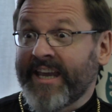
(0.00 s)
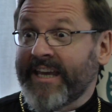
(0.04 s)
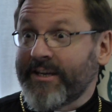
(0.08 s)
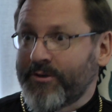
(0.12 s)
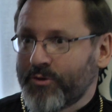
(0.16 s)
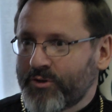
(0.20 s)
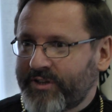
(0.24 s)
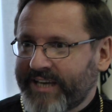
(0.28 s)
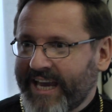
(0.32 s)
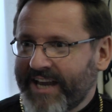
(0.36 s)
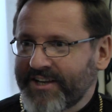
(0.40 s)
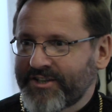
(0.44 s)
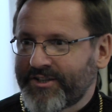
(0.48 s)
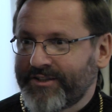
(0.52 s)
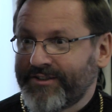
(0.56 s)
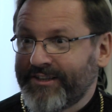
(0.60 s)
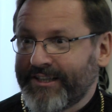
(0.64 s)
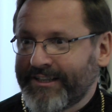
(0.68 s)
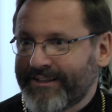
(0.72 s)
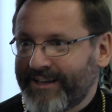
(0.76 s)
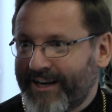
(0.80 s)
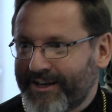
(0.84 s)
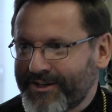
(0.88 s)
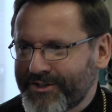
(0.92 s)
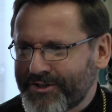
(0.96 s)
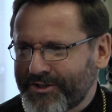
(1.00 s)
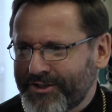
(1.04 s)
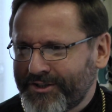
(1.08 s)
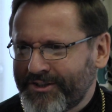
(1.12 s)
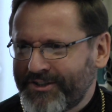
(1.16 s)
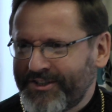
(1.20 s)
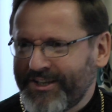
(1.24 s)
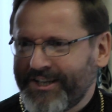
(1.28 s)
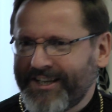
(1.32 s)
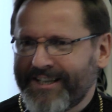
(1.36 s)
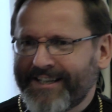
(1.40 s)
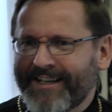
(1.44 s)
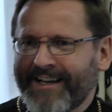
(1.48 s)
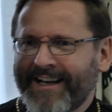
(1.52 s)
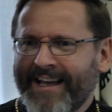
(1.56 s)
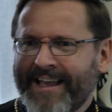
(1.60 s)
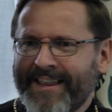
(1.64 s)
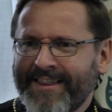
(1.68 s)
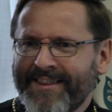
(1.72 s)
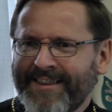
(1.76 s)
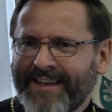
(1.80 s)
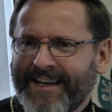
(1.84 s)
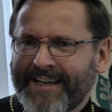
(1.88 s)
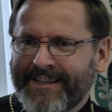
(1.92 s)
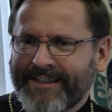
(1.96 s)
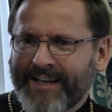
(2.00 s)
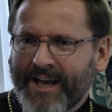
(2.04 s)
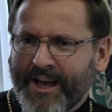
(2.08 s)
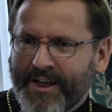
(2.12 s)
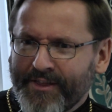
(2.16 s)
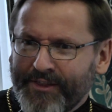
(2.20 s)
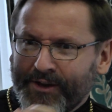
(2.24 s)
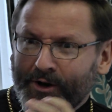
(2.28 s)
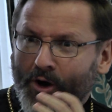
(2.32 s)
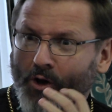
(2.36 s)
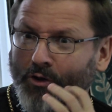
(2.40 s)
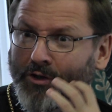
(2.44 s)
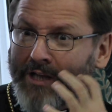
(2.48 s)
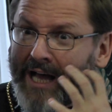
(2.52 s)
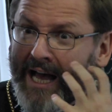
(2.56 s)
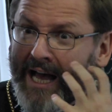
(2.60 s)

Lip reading: education in Argentina, and then the whole